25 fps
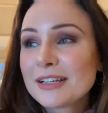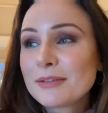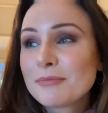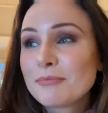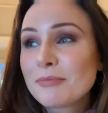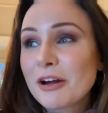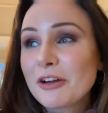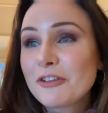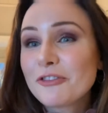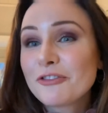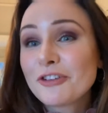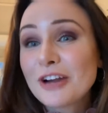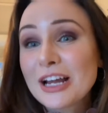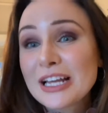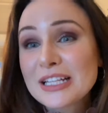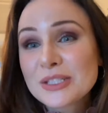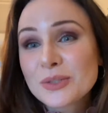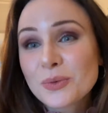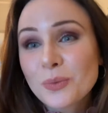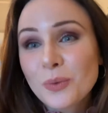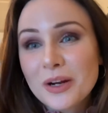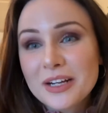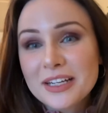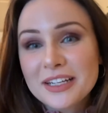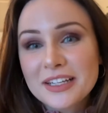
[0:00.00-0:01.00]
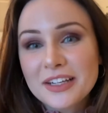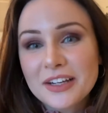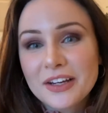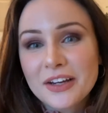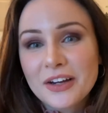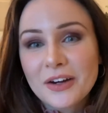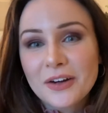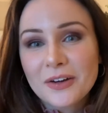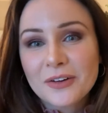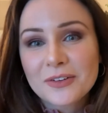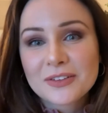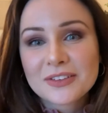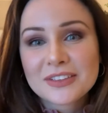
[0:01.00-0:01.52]
my friends wanted to
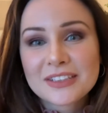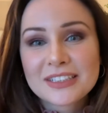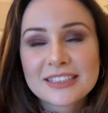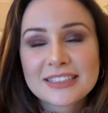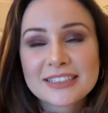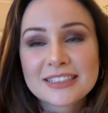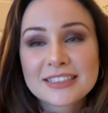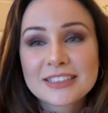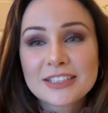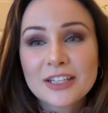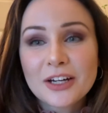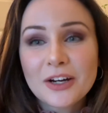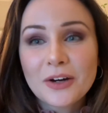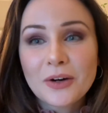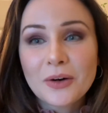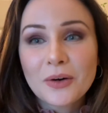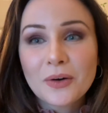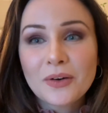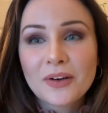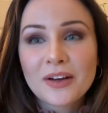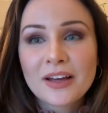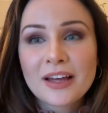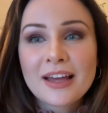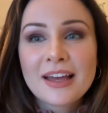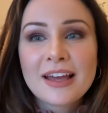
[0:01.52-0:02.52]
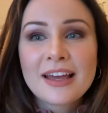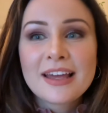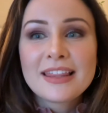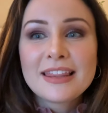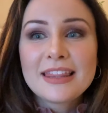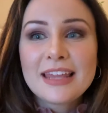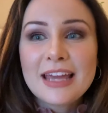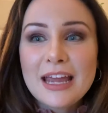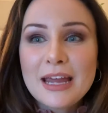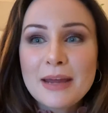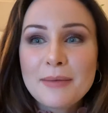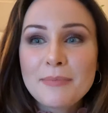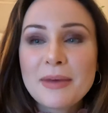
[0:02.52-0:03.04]
go. So
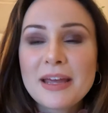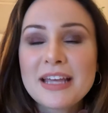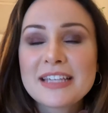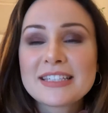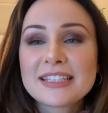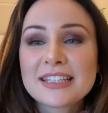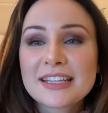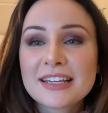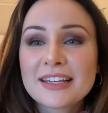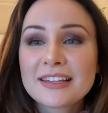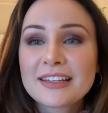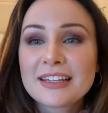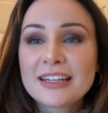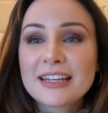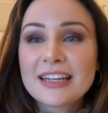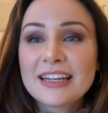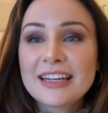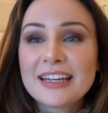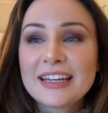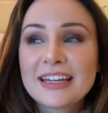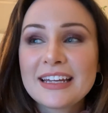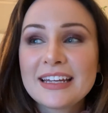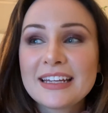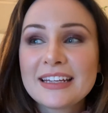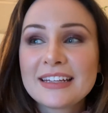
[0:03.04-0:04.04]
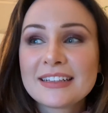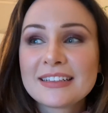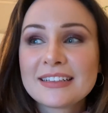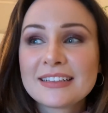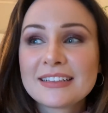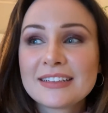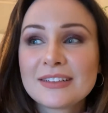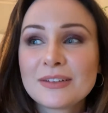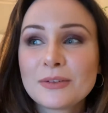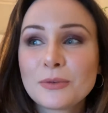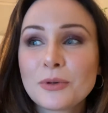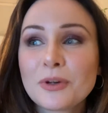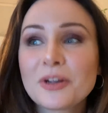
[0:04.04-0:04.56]
they basically
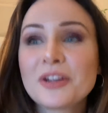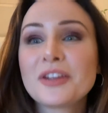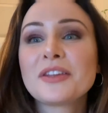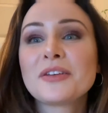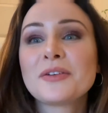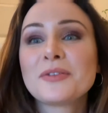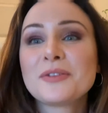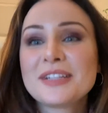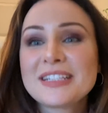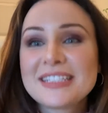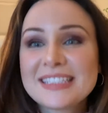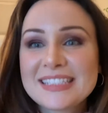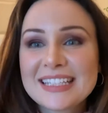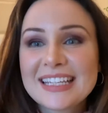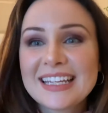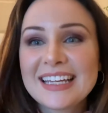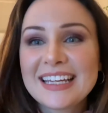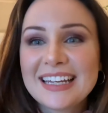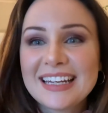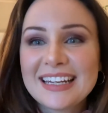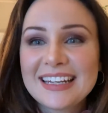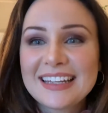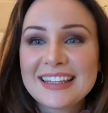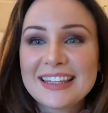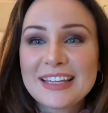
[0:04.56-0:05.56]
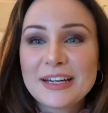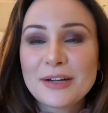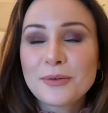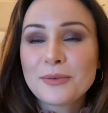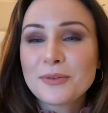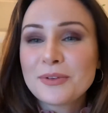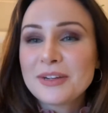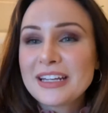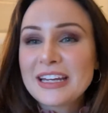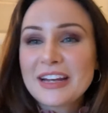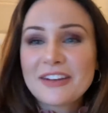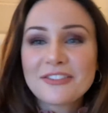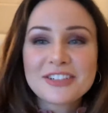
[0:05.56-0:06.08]
were the reason that
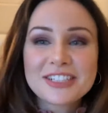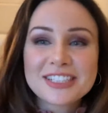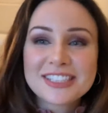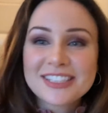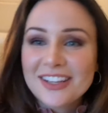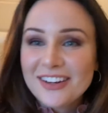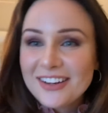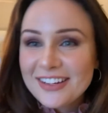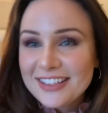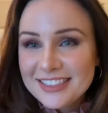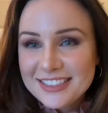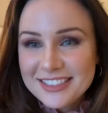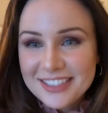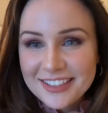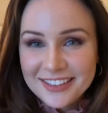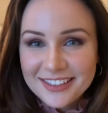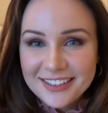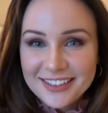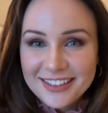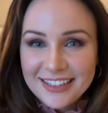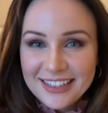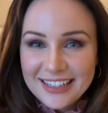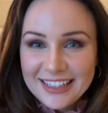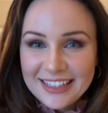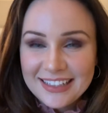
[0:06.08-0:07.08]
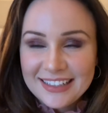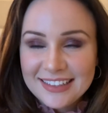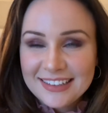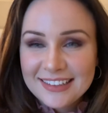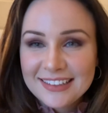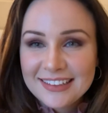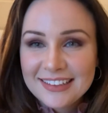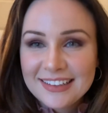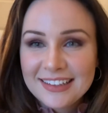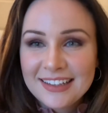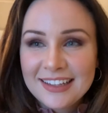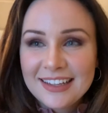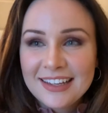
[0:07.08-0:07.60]
we ever saw each other again.
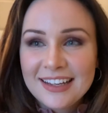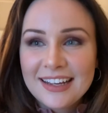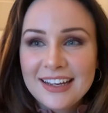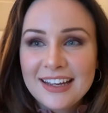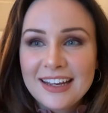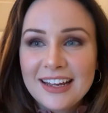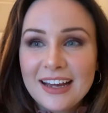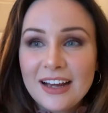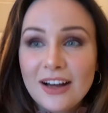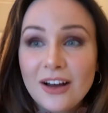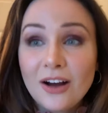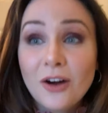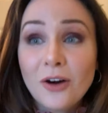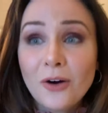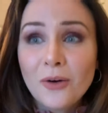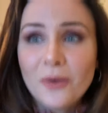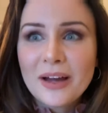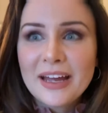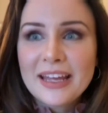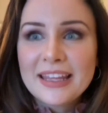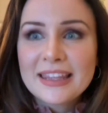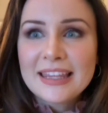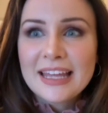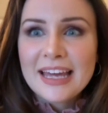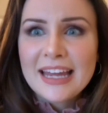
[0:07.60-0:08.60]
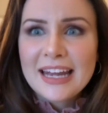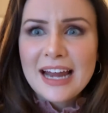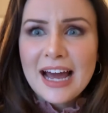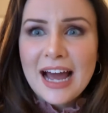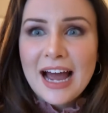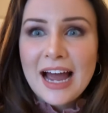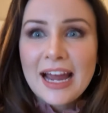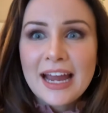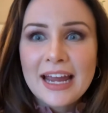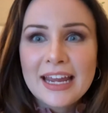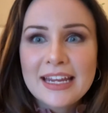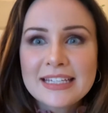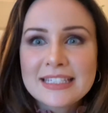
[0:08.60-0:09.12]
Oh, and then
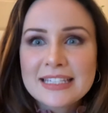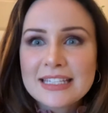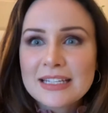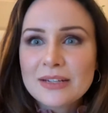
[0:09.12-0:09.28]
I